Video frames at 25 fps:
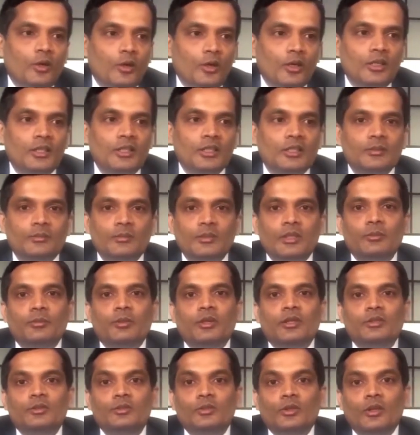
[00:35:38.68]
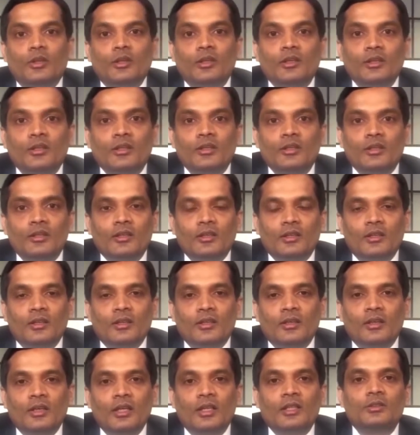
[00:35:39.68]
opening up of the foramen
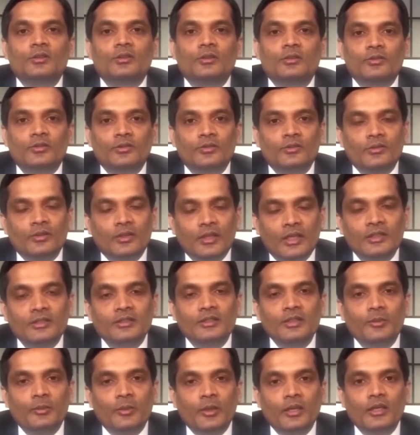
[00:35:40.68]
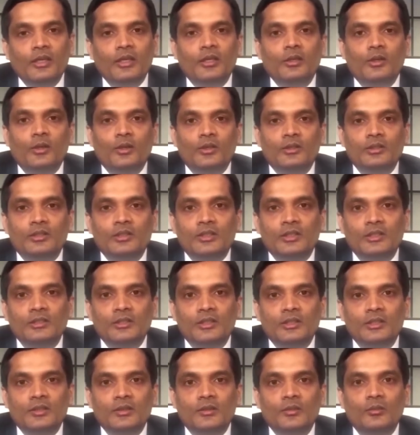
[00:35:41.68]
by undercutting the facet
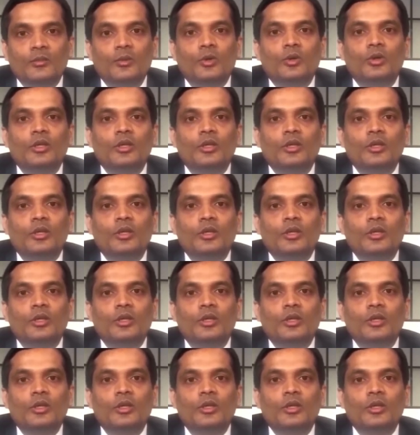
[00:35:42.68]
joints.